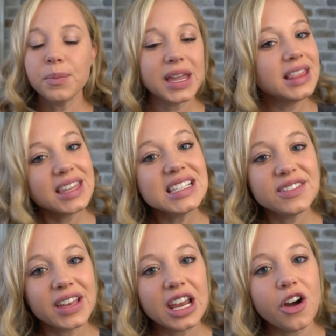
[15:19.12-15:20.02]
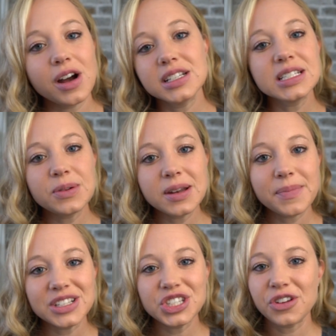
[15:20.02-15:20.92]
In this video, I just want to
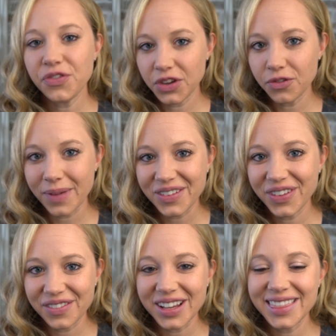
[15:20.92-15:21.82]
mention a few of my favorite